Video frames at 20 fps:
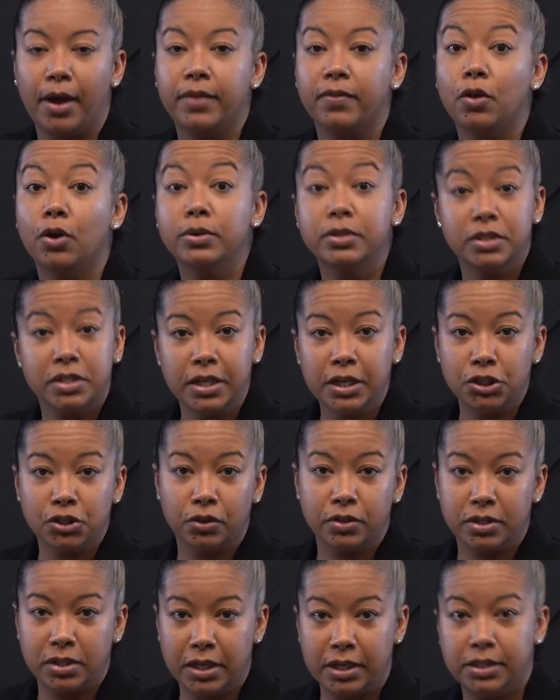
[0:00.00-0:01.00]
and those
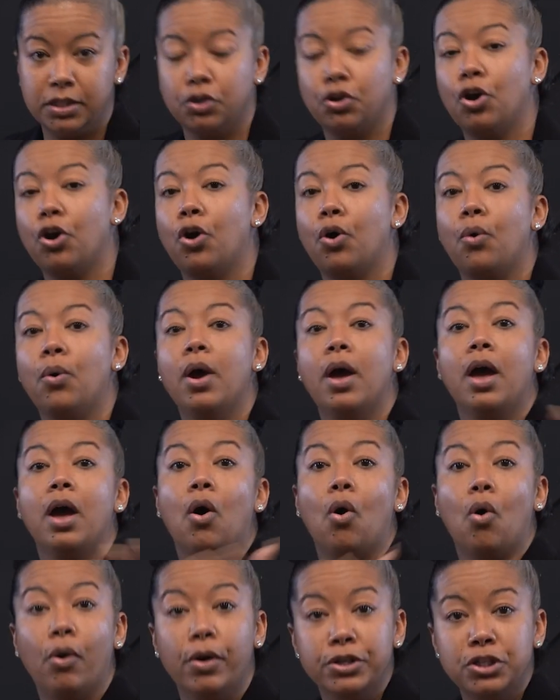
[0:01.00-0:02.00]
t-shirts need to go
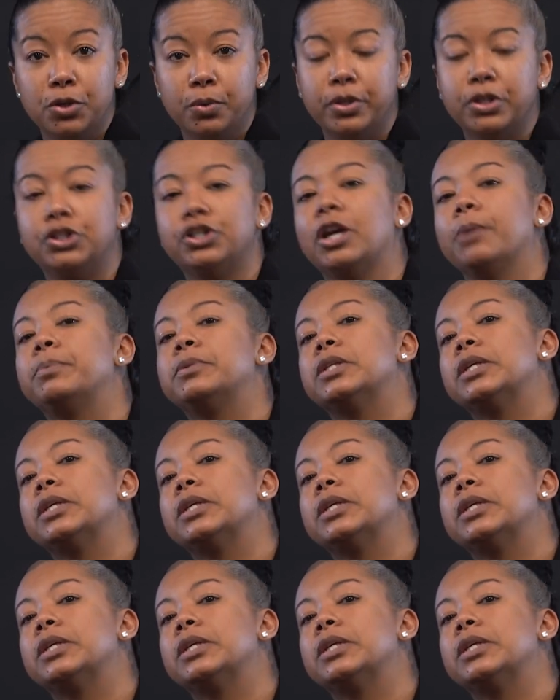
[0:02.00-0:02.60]
onto a ship